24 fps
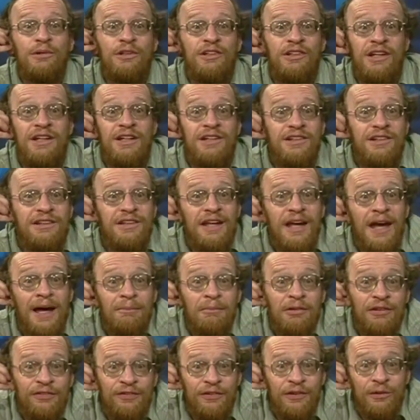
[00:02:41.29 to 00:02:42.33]
We're changing the
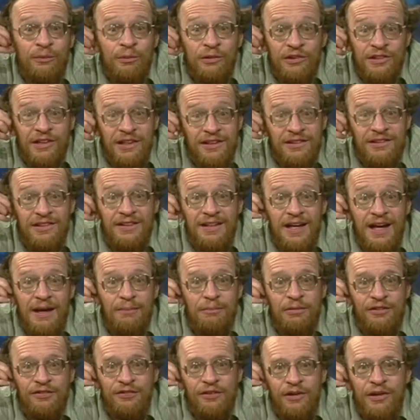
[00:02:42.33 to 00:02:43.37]
atmosphere, and we're changing the
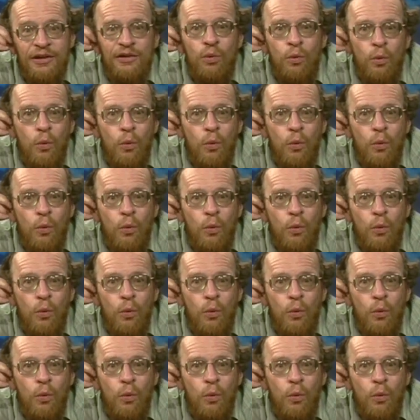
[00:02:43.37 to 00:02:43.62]
atmosphere in